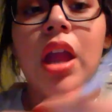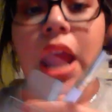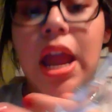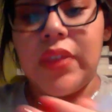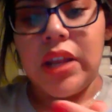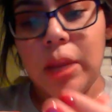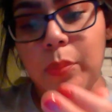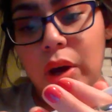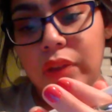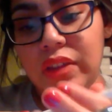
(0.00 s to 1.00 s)
And then I
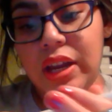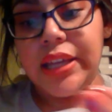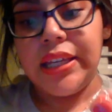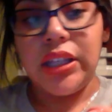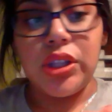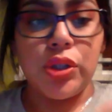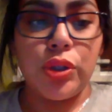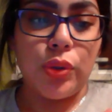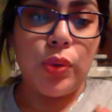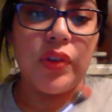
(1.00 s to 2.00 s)
bought the
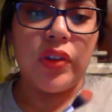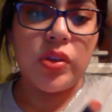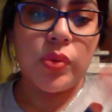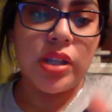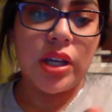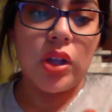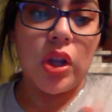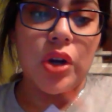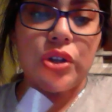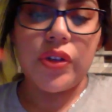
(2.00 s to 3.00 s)
E2, and then this one's like a
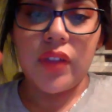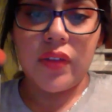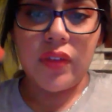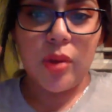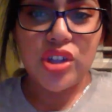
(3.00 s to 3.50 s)
larger fluffy brush.